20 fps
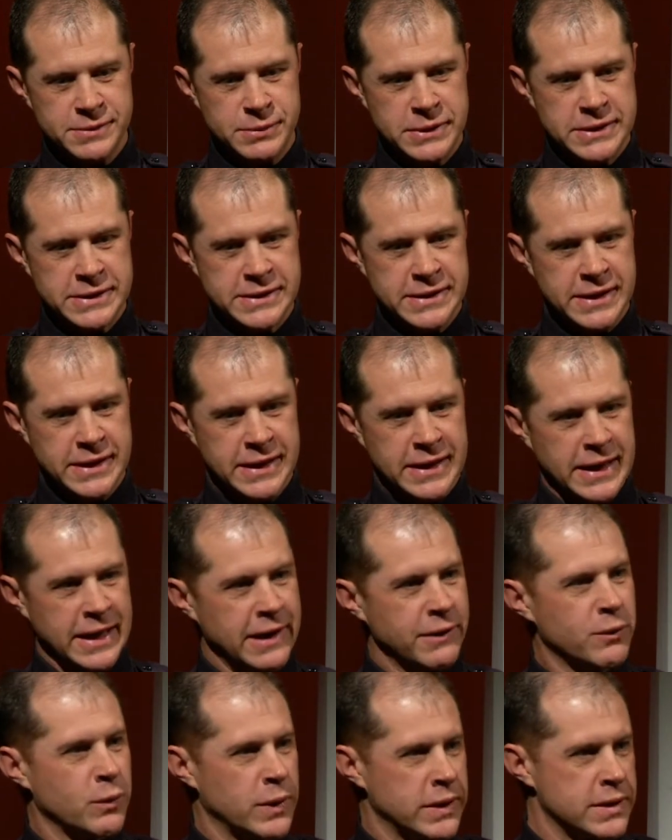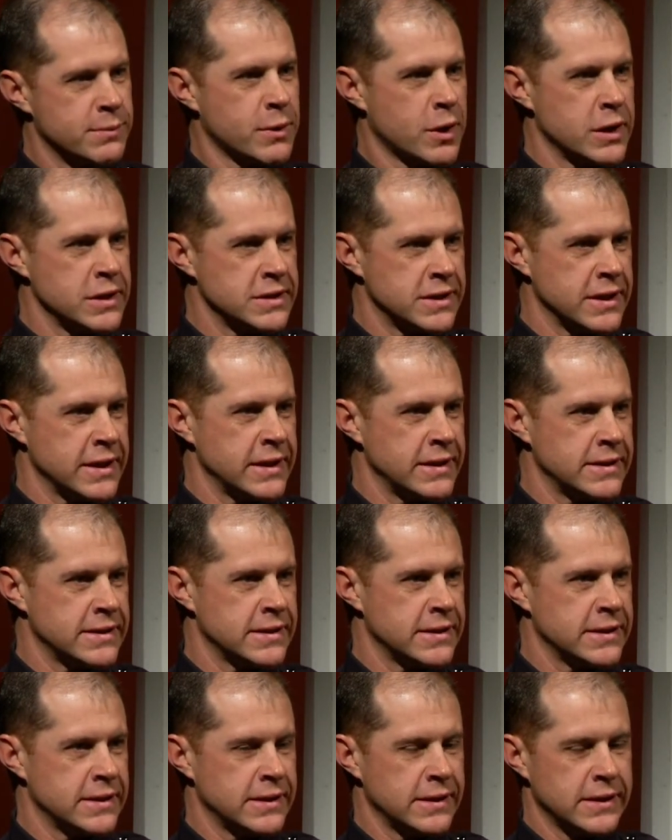But left, went to Murray State,
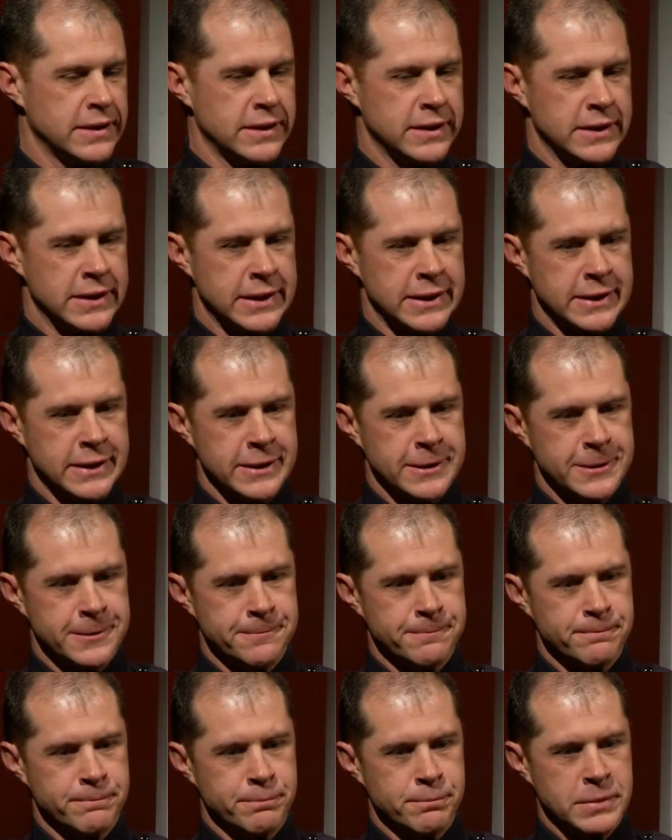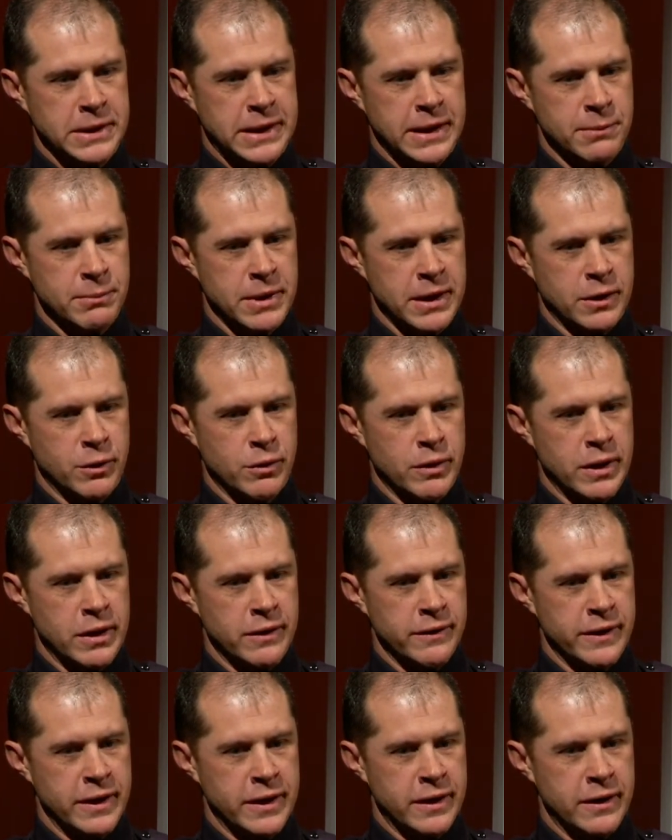began my
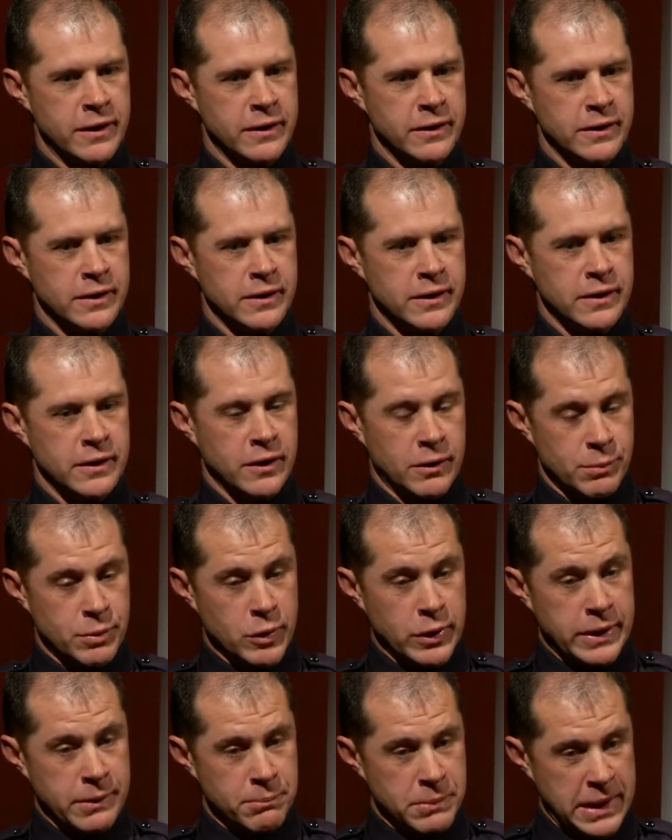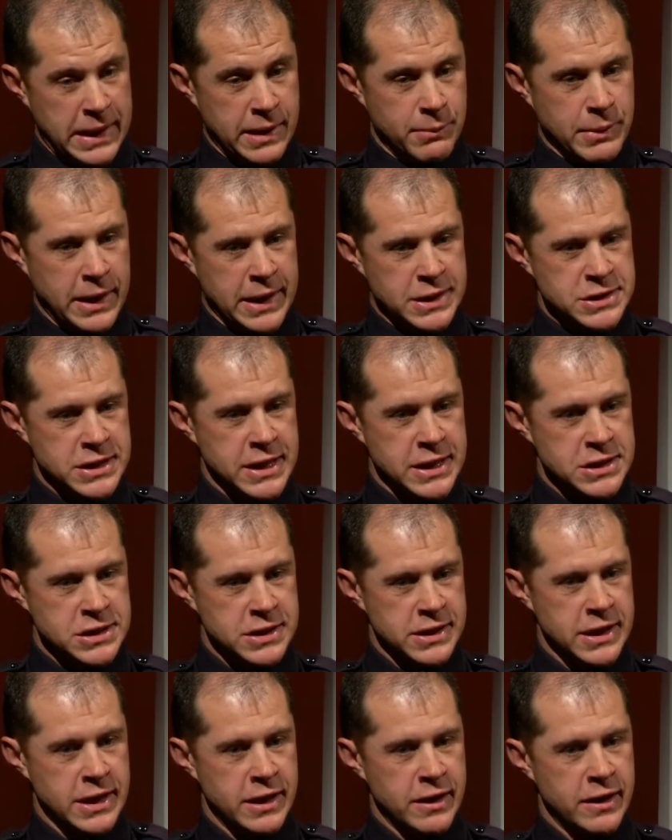career there, or began my
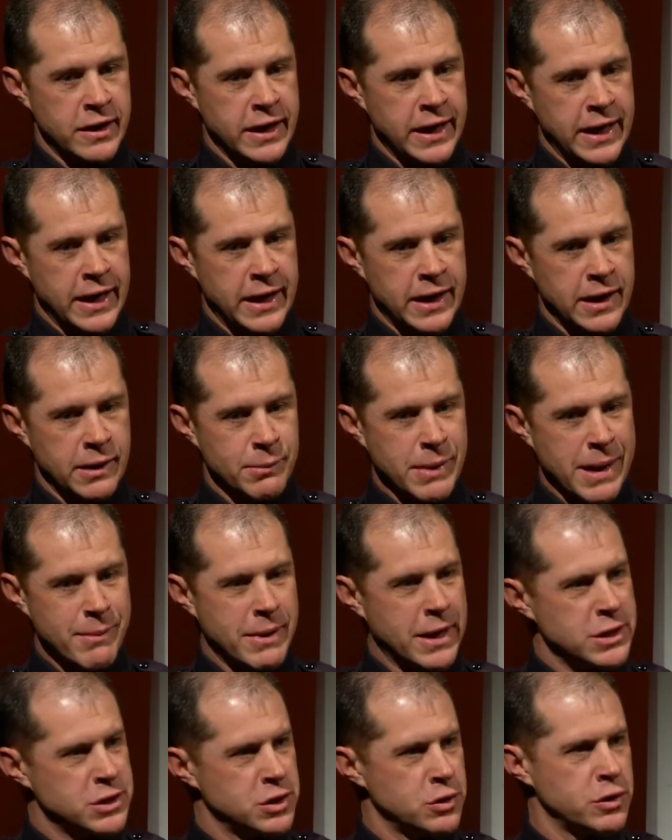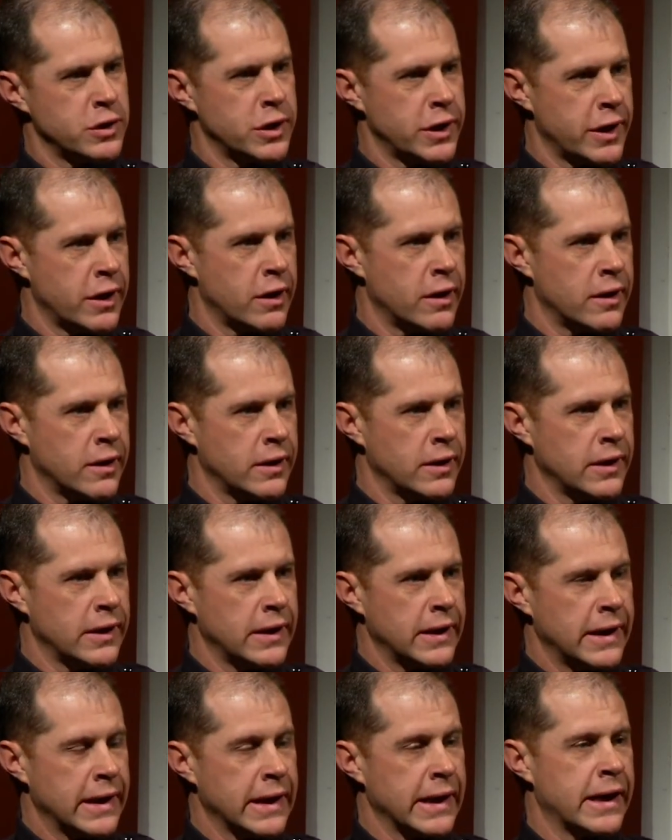education there, and about my junior year,
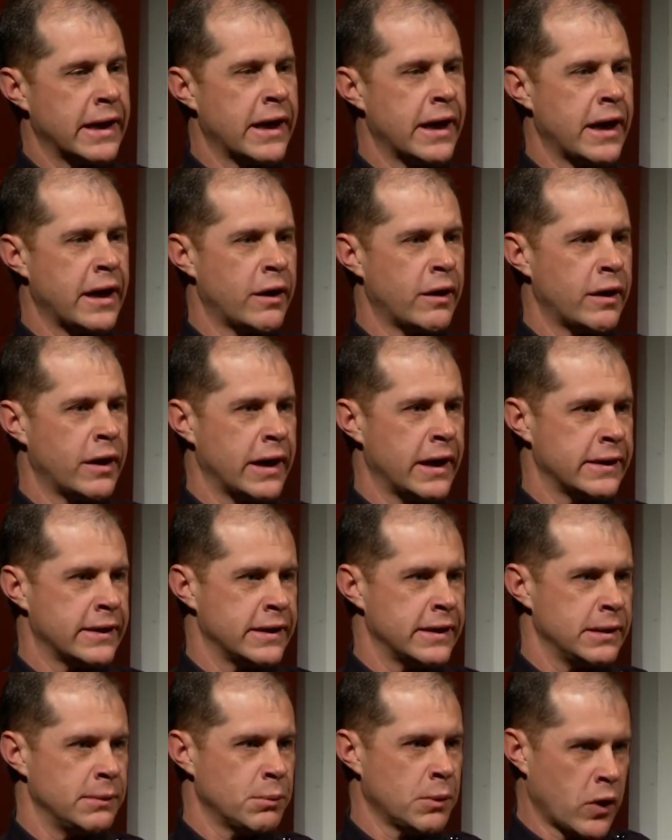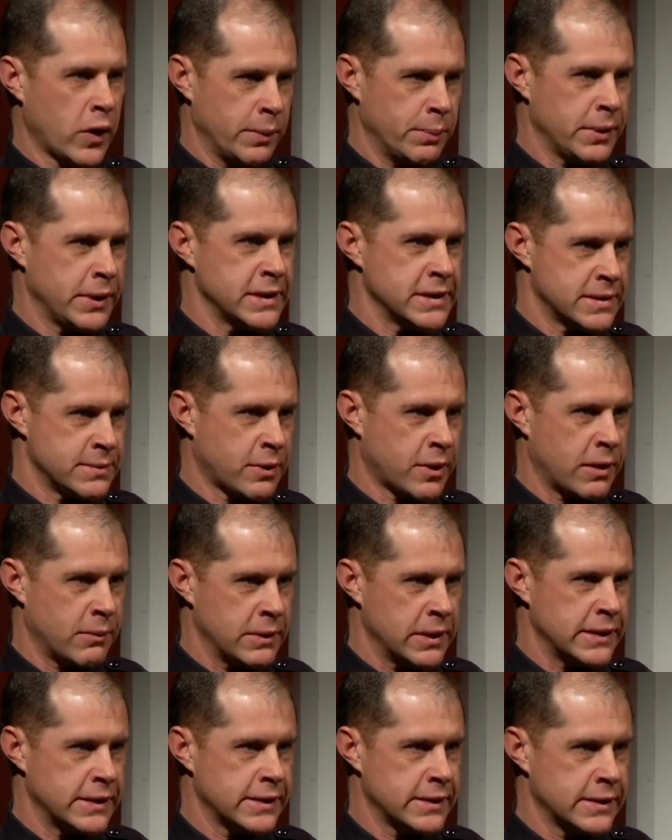I got hired at the Murray Police Department.